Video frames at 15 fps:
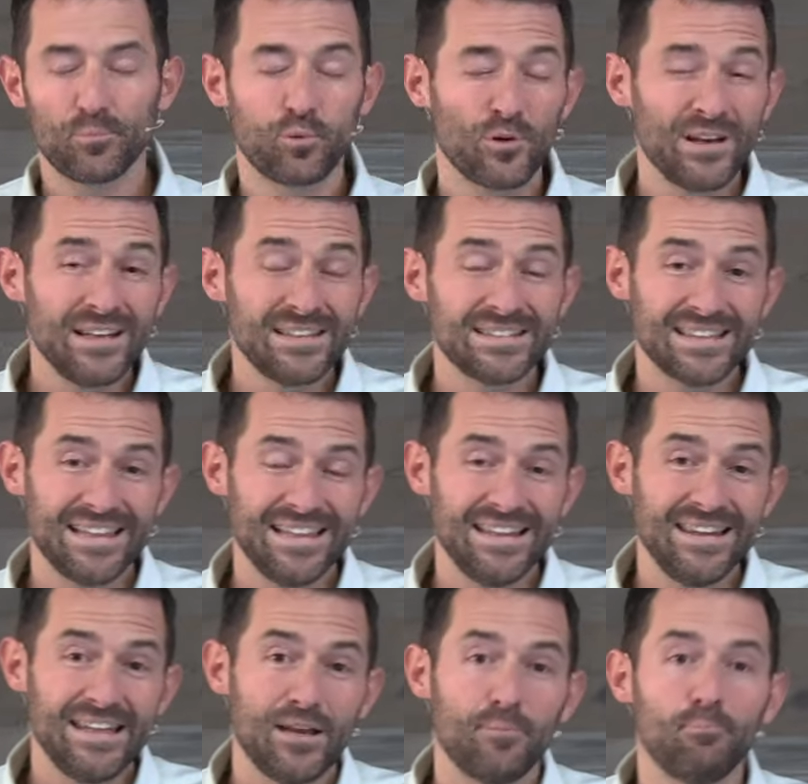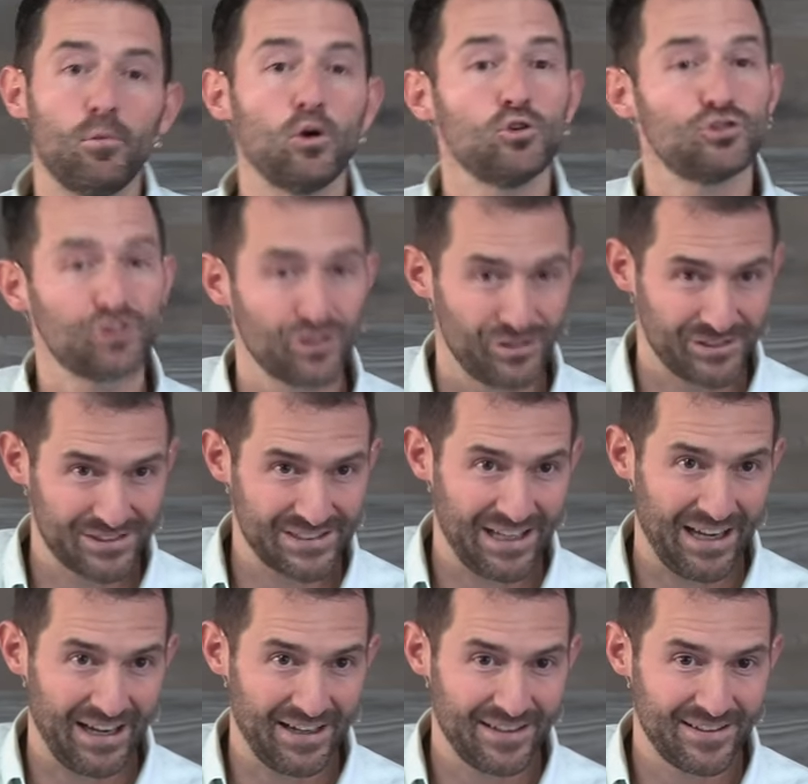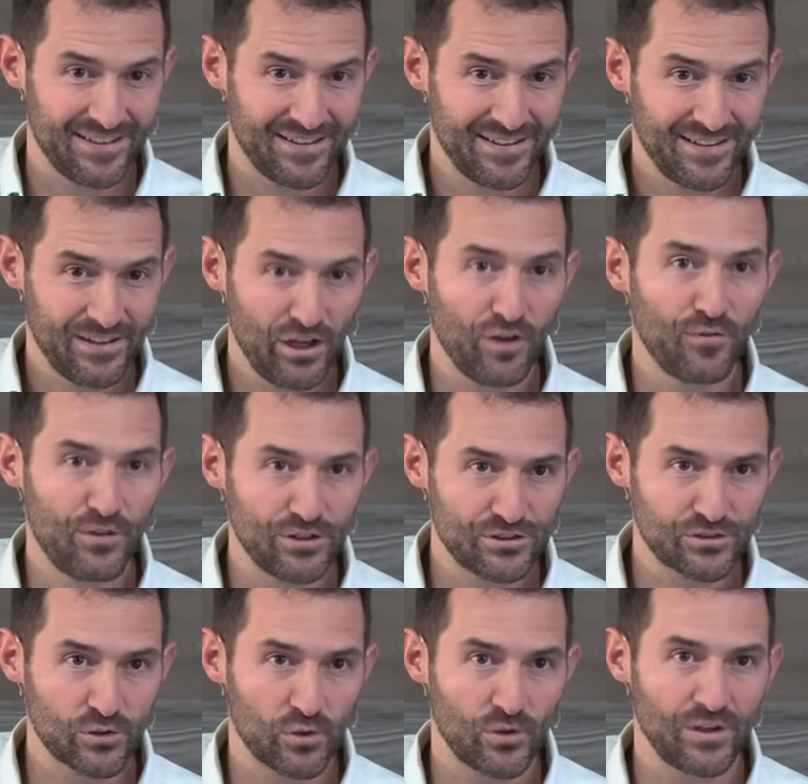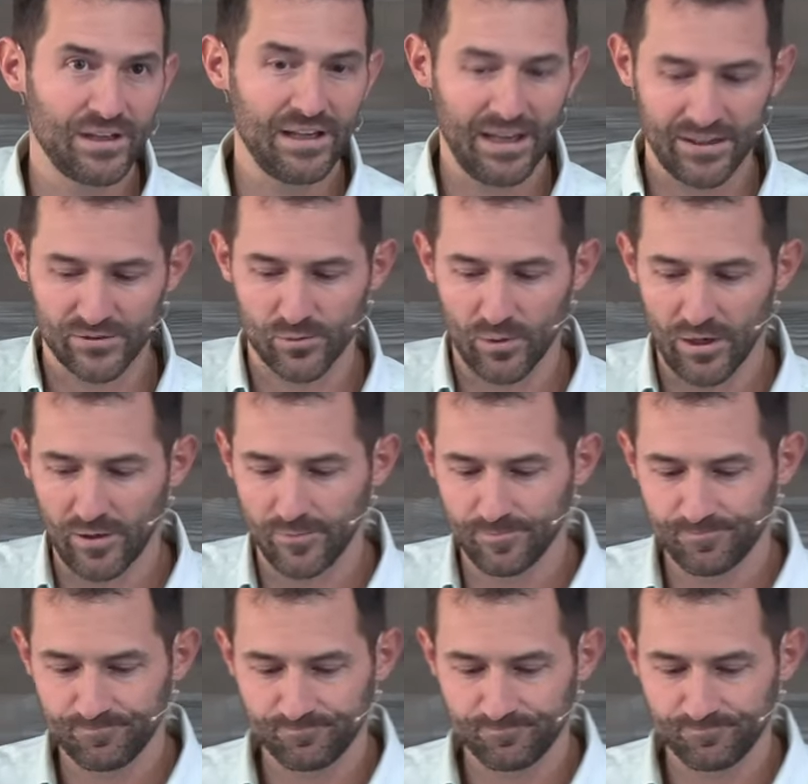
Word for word: brings in the emotional side of the story as well.